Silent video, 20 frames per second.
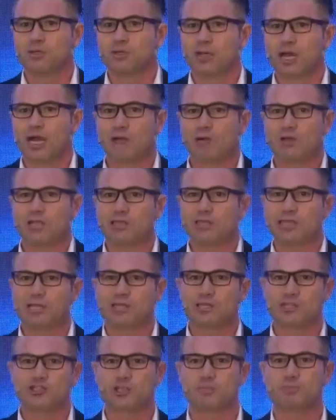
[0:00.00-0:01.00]
I want to take
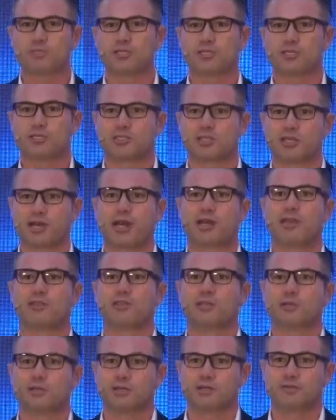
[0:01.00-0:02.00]
the chipset
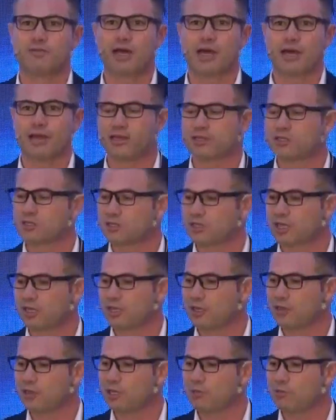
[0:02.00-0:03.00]
inside your device, and
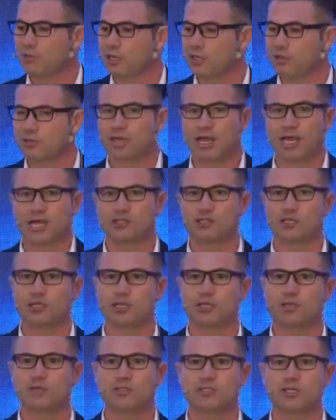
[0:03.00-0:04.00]
I think we could actually
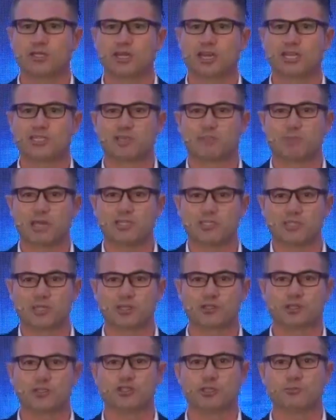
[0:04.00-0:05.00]
use it as a base
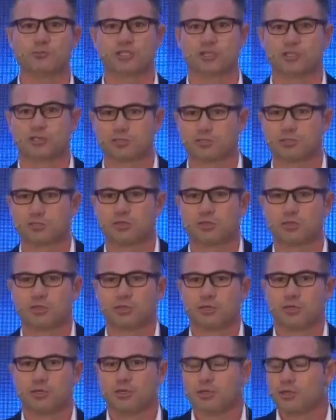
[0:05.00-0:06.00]
station chipset.
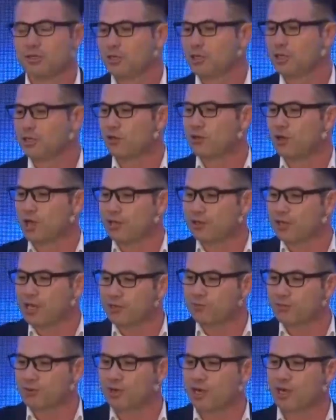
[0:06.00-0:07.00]
And
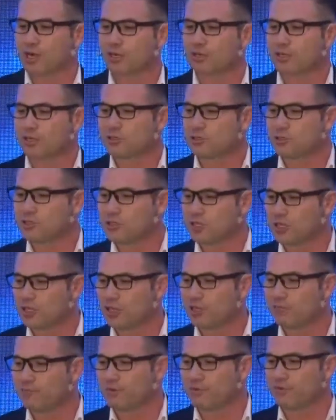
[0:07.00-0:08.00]
that product that you
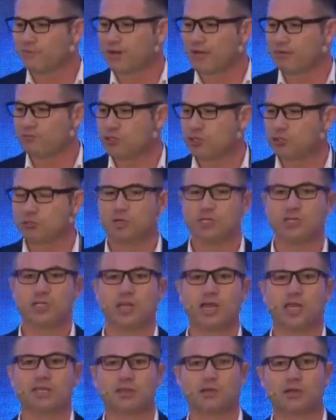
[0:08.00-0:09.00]
see for 5G
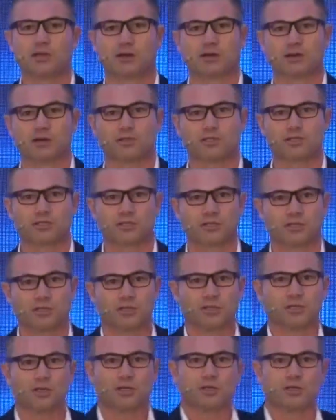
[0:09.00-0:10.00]
28 gigahertz,
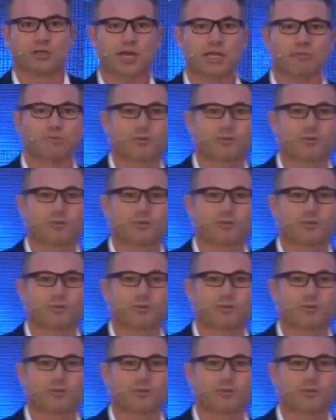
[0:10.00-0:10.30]
that